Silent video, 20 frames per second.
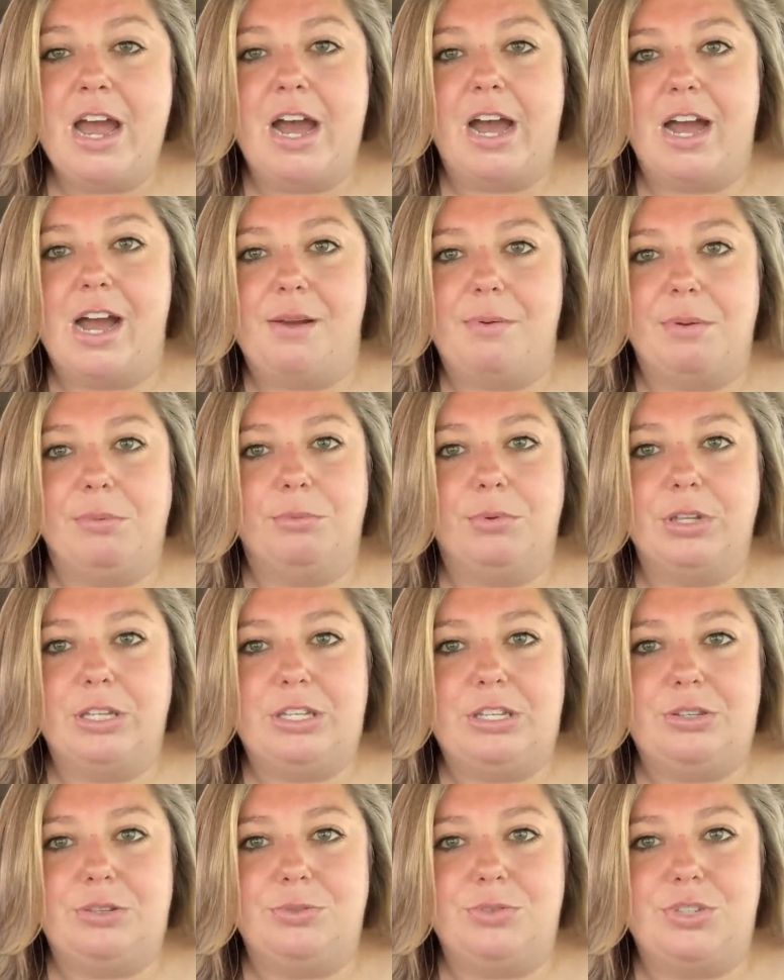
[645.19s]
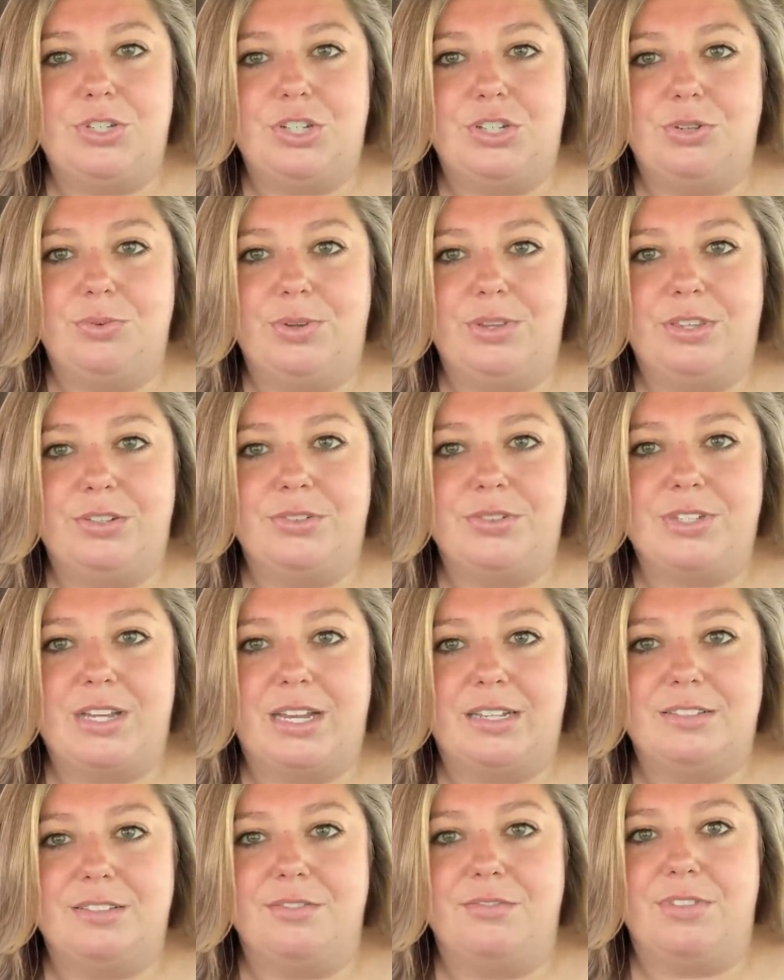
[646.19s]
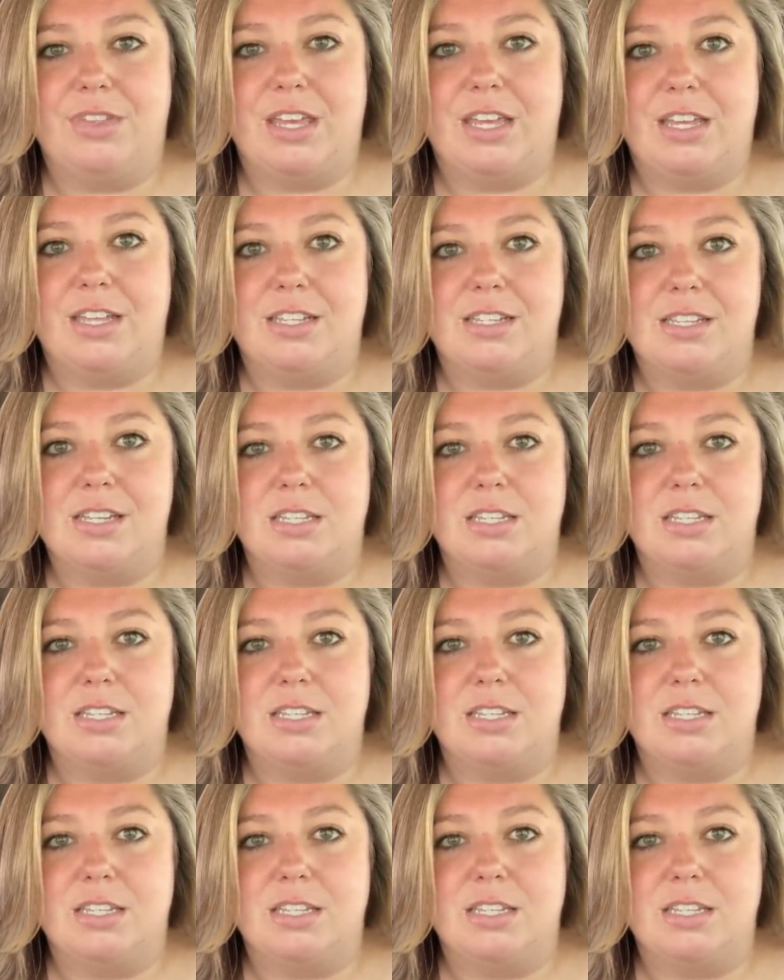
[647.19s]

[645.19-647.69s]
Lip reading: I'm really used to doing those kinds of things,